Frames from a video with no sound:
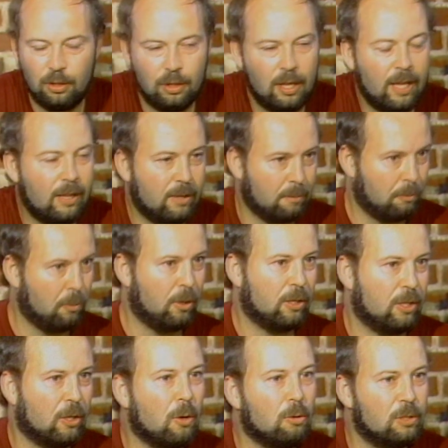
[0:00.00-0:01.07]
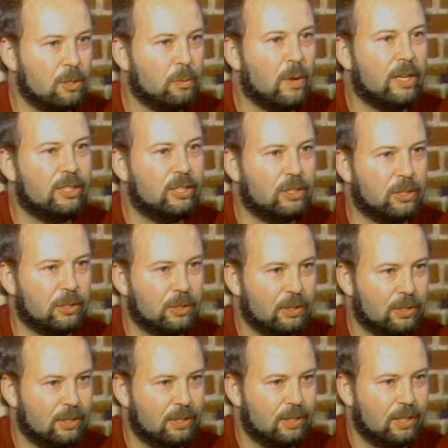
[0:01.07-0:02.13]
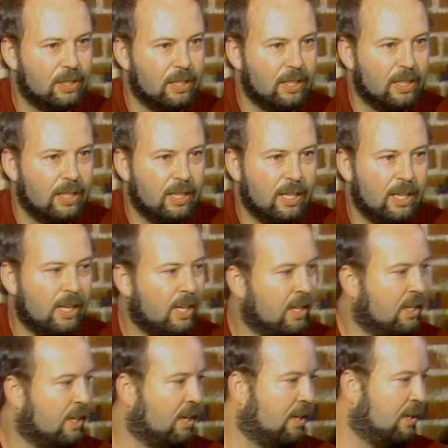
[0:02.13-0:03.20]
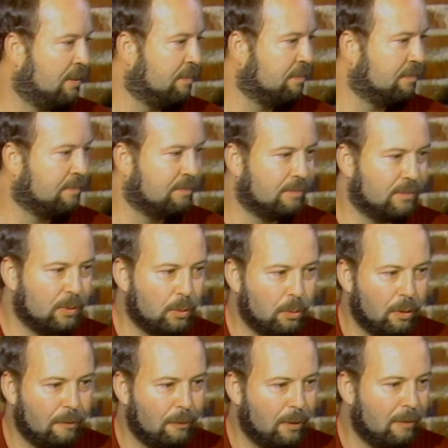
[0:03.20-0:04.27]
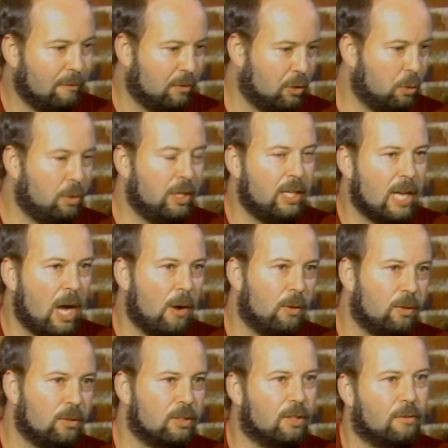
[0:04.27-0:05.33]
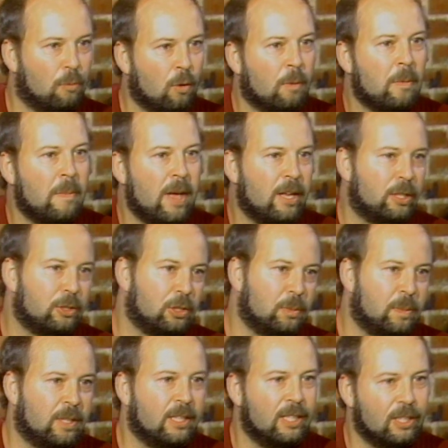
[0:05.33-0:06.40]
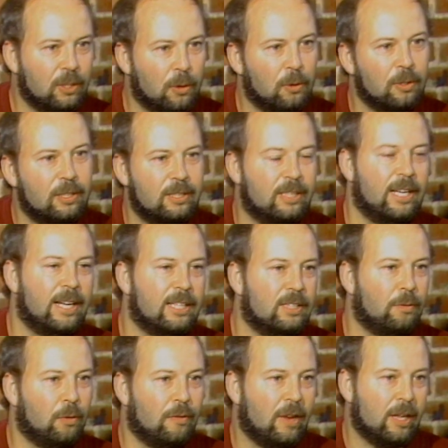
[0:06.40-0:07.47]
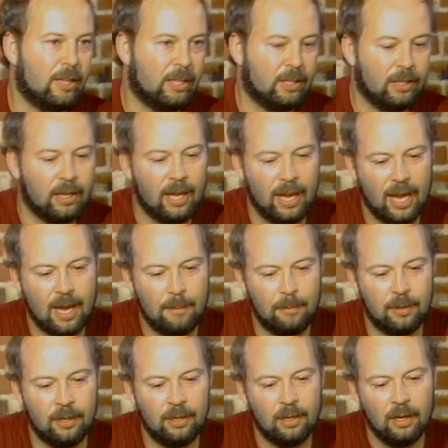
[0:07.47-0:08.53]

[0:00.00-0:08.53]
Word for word: the, the book, The Ghostly Register. Mm -hmm. And um, we, we, Judy Cowles, the former manager, has been in and told us and asked if we have anything happen.